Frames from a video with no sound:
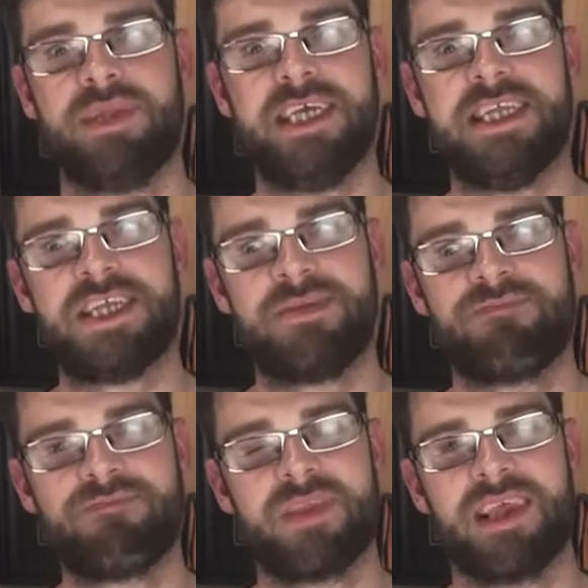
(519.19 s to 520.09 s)
Bleach.
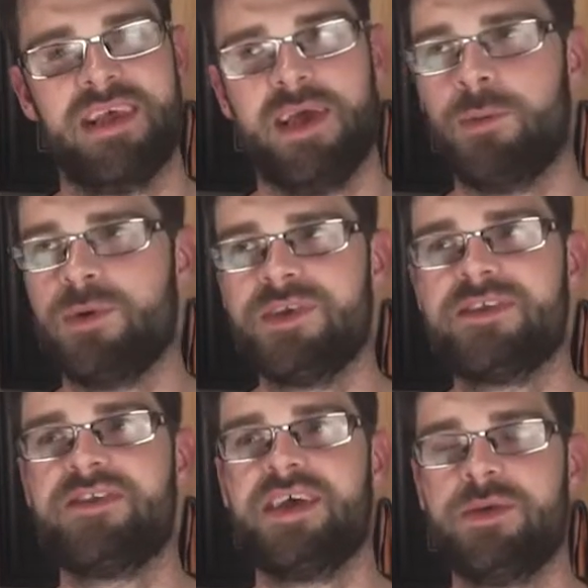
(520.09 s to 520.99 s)
It
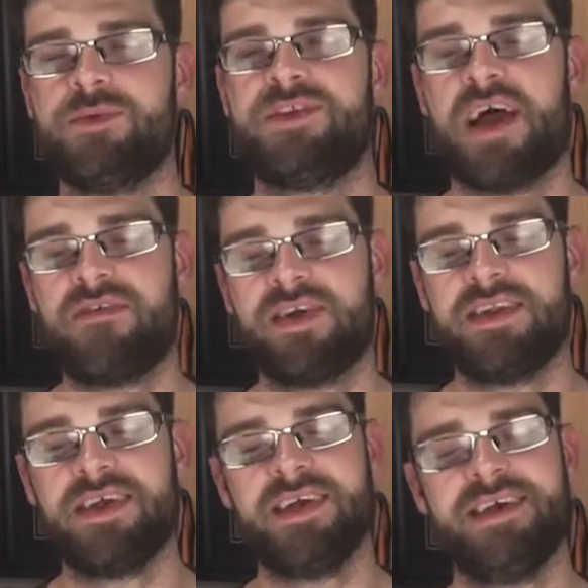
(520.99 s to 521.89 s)
was
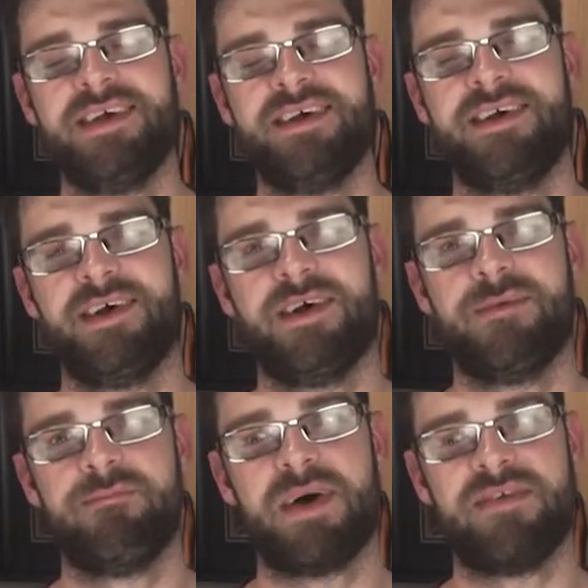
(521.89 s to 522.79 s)
definitely
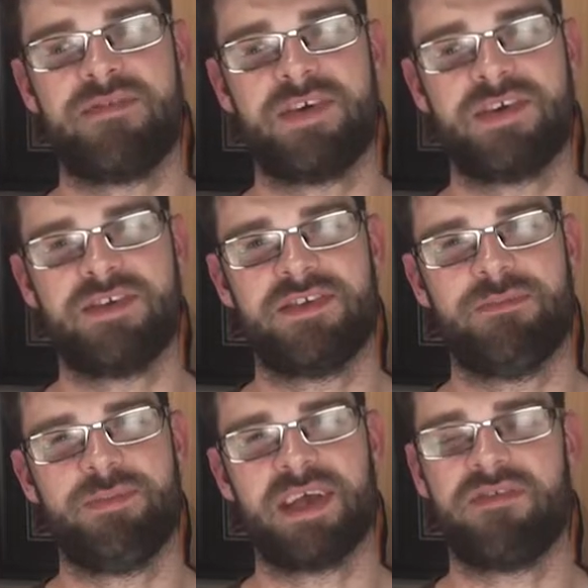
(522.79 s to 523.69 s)
my
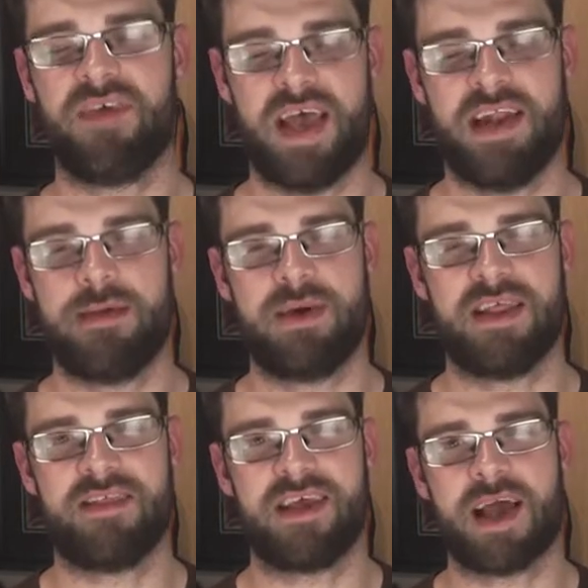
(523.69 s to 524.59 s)
first big fandom, I
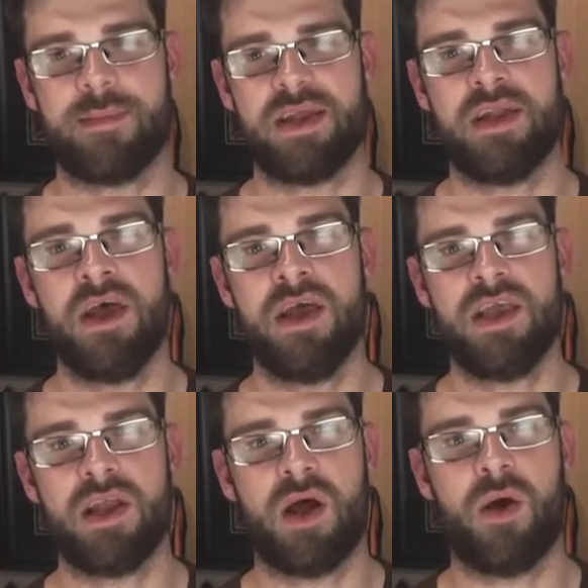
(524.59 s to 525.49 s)
think. I mean,
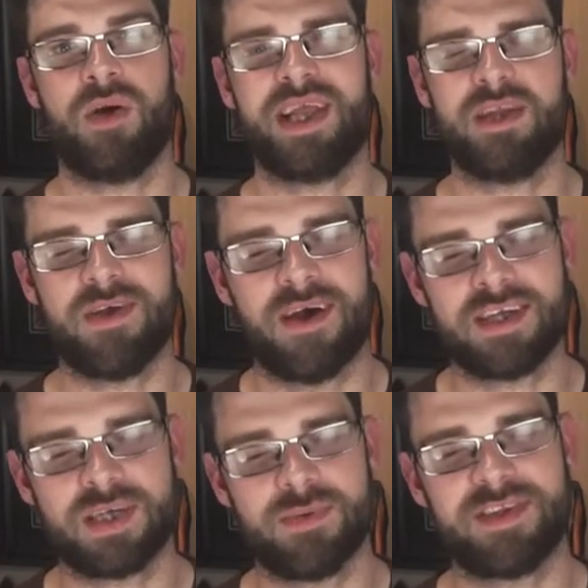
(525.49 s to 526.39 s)

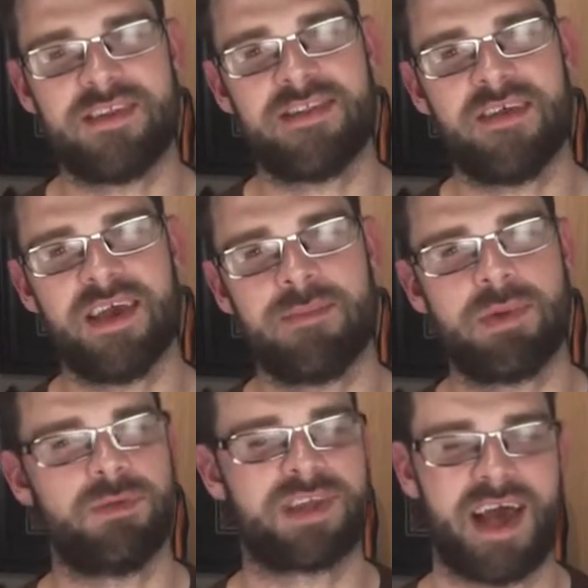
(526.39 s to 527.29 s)
Inuyasha was a thing,
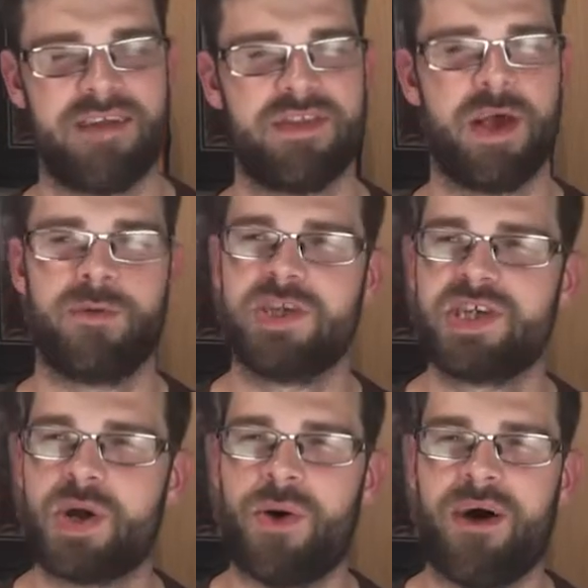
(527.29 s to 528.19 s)
but it was kind of the only
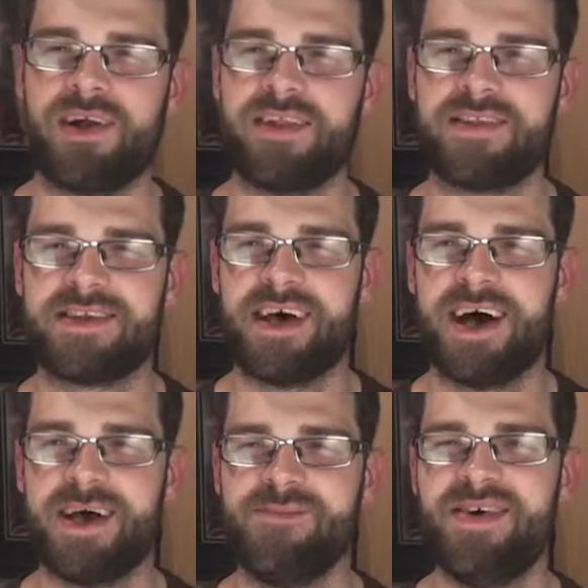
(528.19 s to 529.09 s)
show on at the
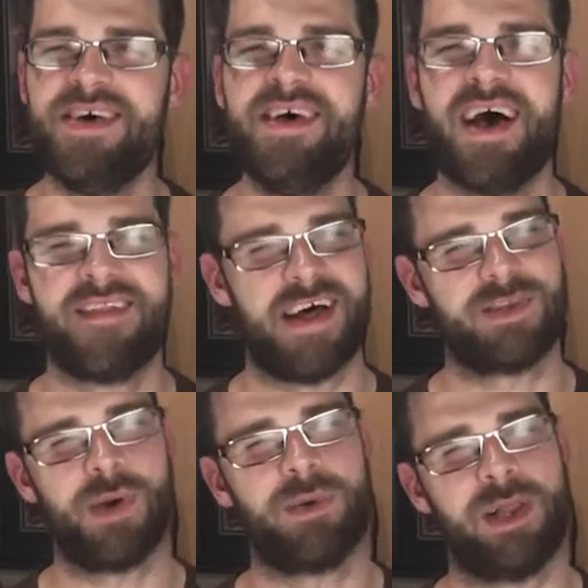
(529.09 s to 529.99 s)
time, and
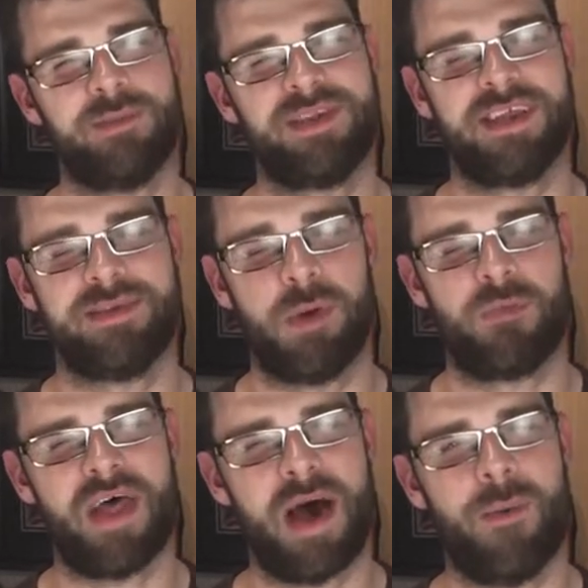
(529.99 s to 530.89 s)
that's why we all obsessed
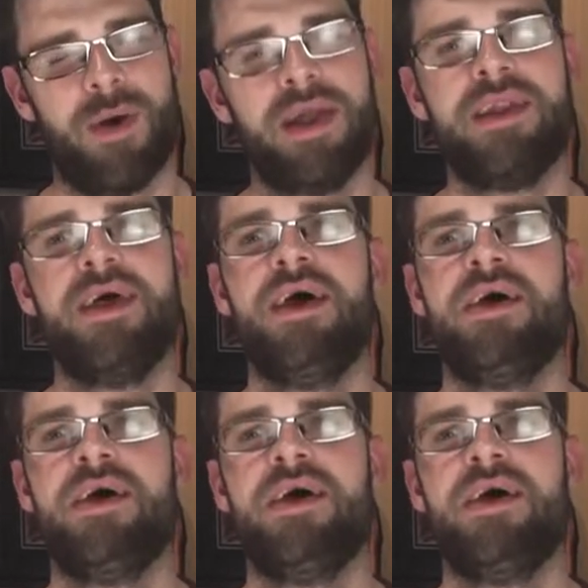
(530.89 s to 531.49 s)
about that one.